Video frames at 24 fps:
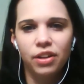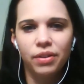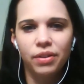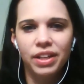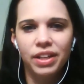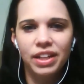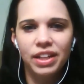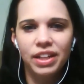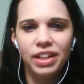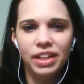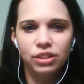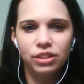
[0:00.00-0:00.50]

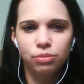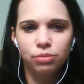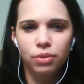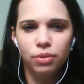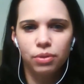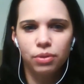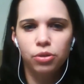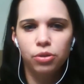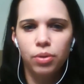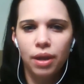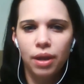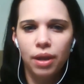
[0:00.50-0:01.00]
he is
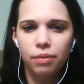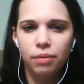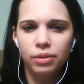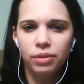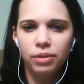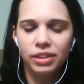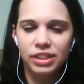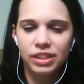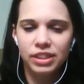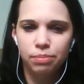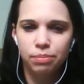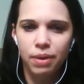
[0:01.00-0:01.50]
one who I will
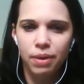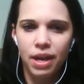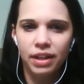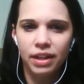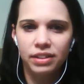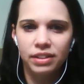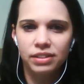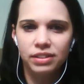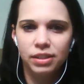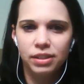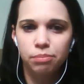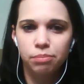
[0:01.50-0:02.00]

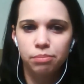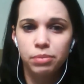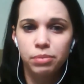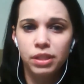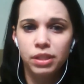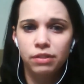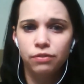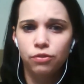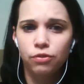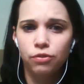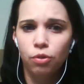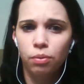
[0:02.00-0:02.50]
expect to
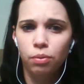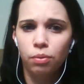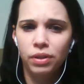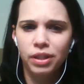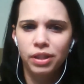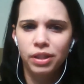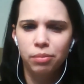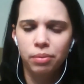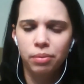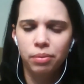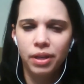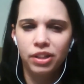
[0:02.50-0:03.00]
be
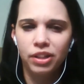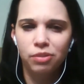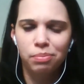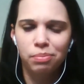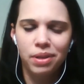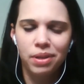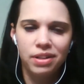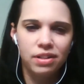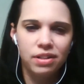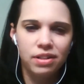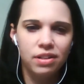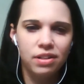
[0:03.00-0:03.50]
forwardly placed,
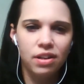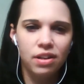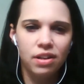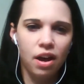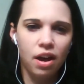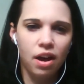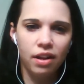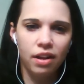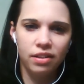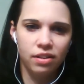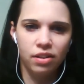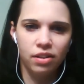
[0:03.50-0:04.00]
but
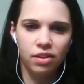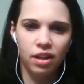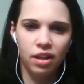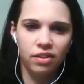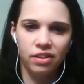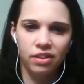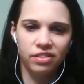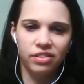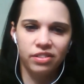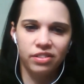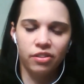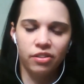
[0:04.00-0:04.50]
not
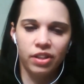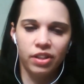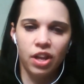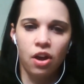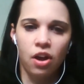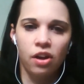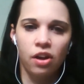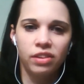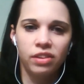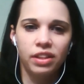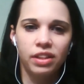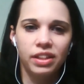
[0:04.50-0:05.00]
necessarily
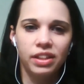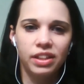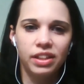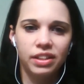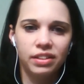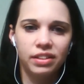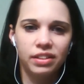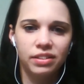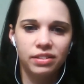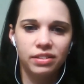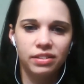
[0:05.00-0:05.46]
on the lead.